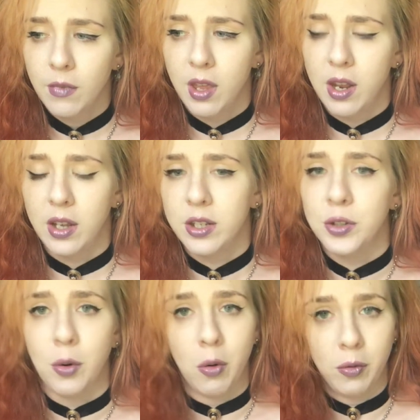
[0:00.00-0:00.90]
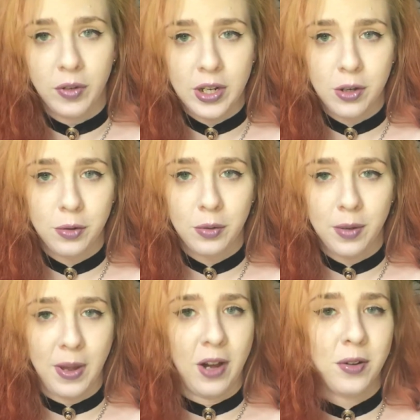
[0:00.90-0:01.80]
And I can do a whole video
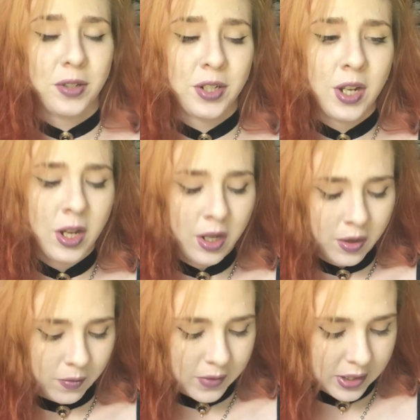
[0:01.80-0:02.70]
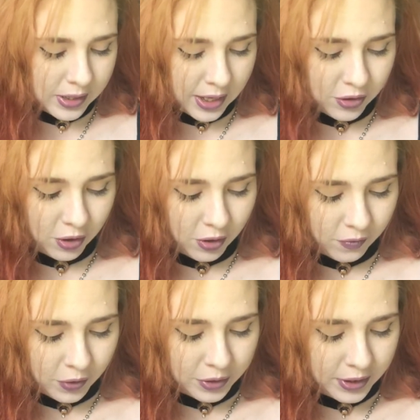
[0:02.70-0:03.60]
about vegan
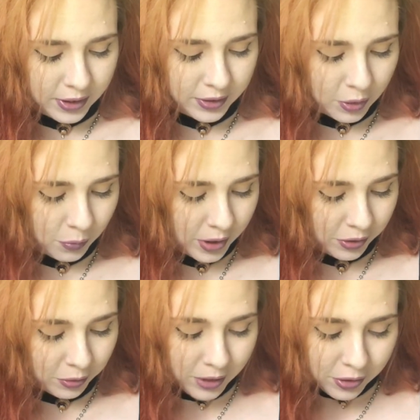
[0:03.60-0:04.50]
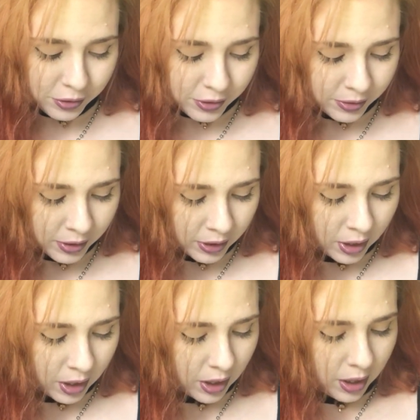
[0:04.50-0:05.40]
leather versus regular leather
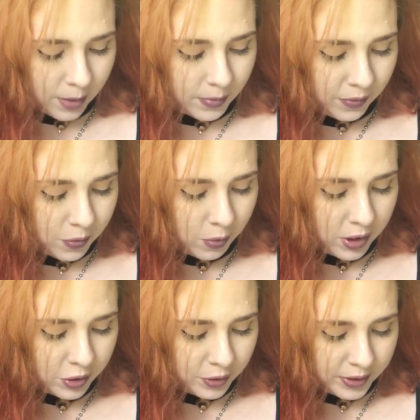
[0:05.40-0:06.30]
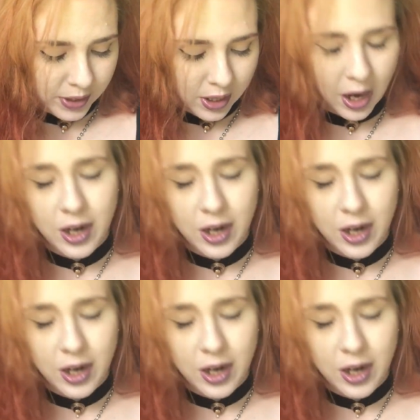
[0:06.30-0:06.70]
if you are interested.